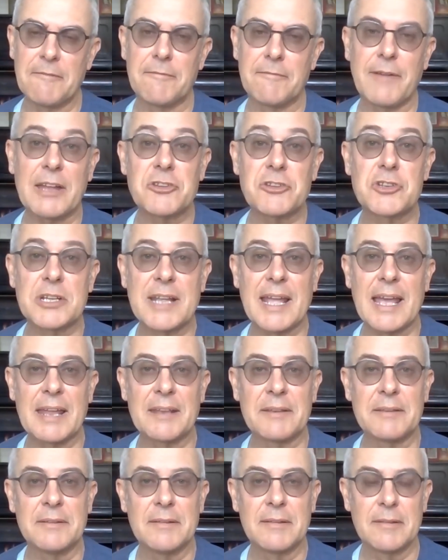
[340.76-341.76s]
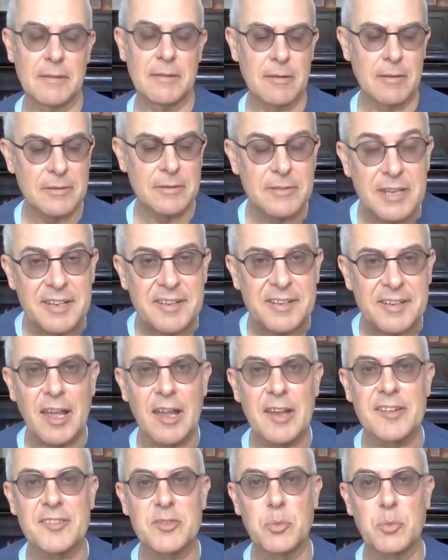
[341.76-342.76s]
Vachagan
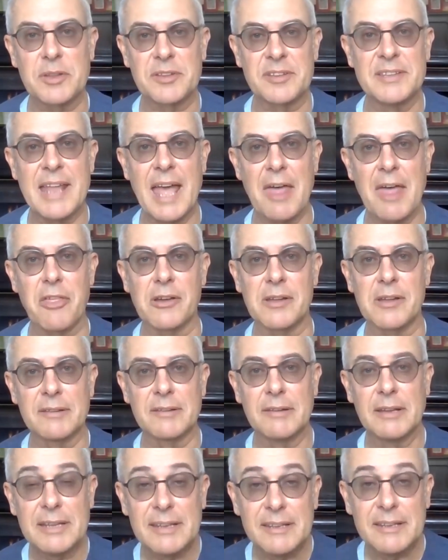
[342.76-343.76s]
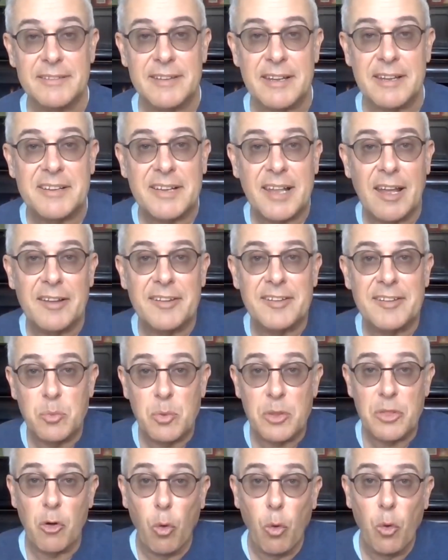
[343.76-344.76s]
discussed with Nather, discussed
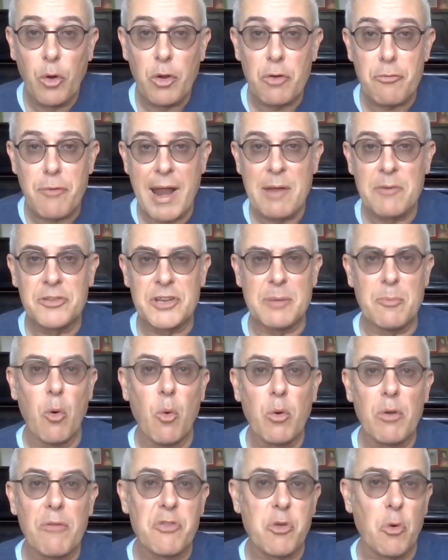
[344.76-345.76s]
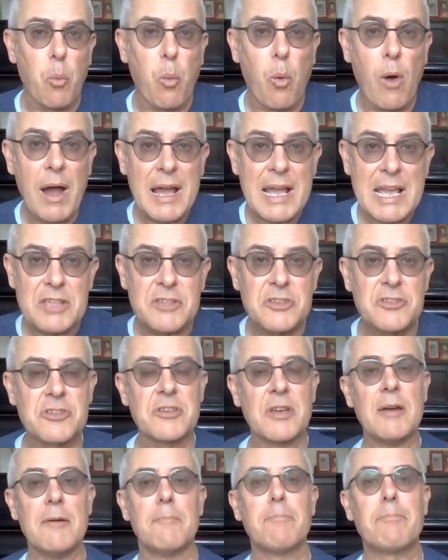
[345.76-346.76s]
with all around him, all of the wise
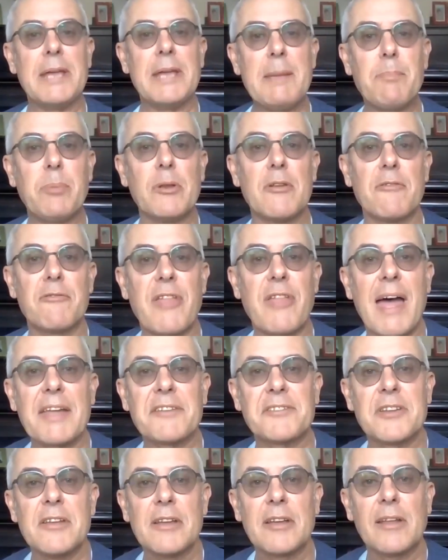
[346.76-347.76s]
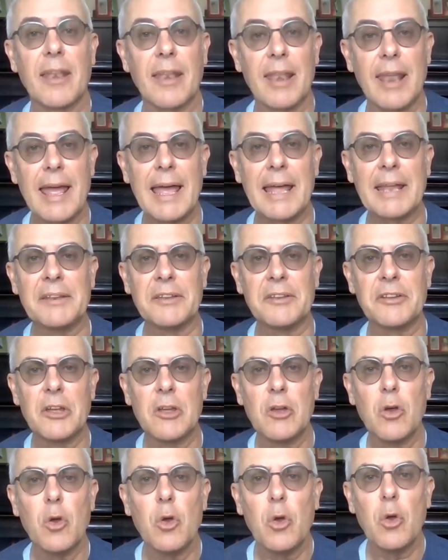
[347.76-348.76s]
people of that land,
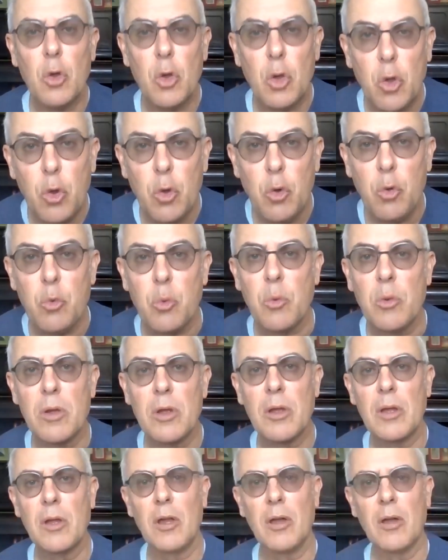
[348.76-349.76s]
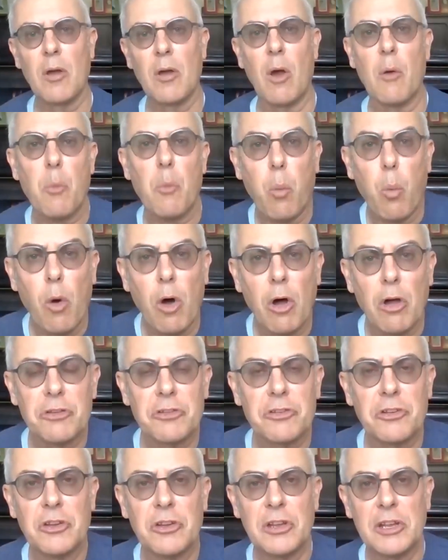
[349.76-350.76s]
who and
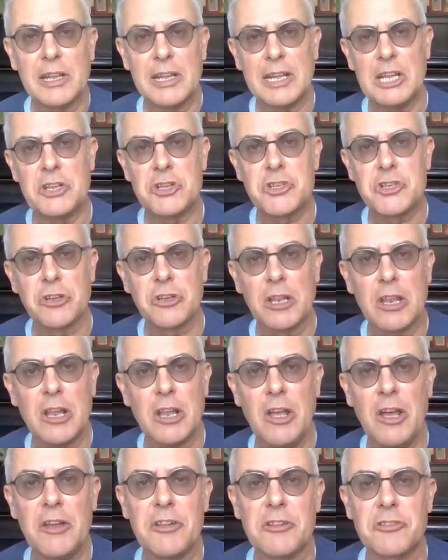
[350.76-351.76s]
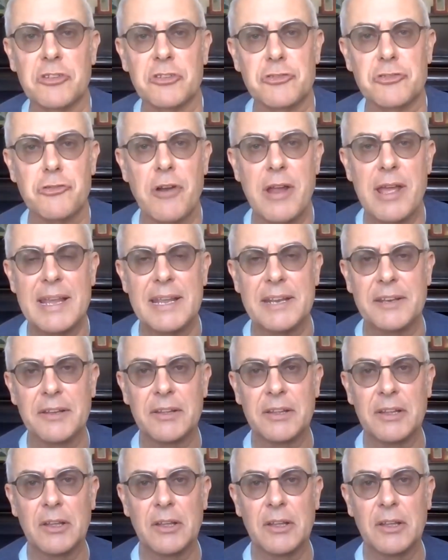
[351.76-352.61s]
what he should learn as a trade.